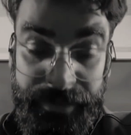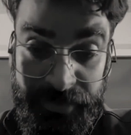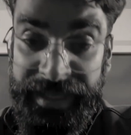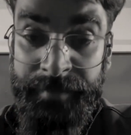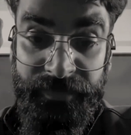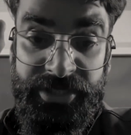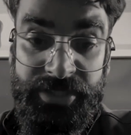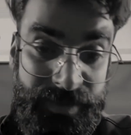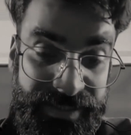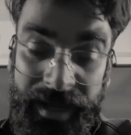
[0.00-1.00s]
dream which
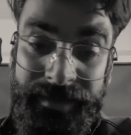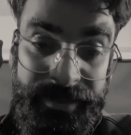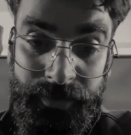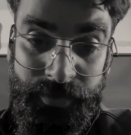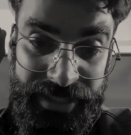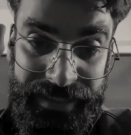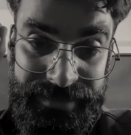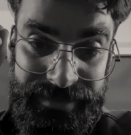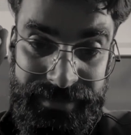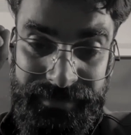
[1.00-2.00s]
you started to
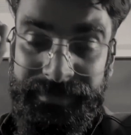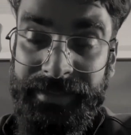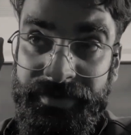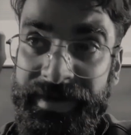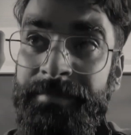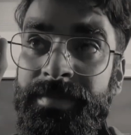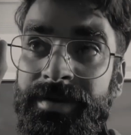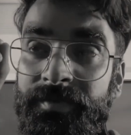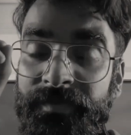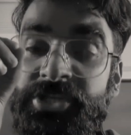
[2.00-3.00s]
chase, the dream
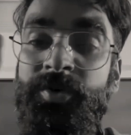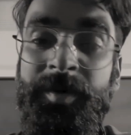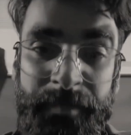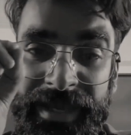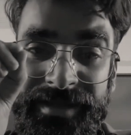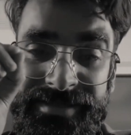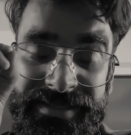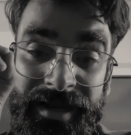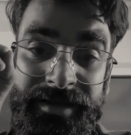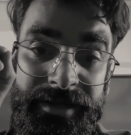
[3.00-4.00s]
which your parents
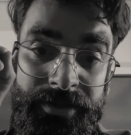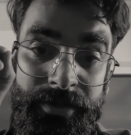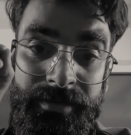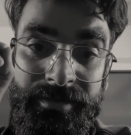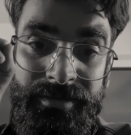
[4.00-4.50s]
started to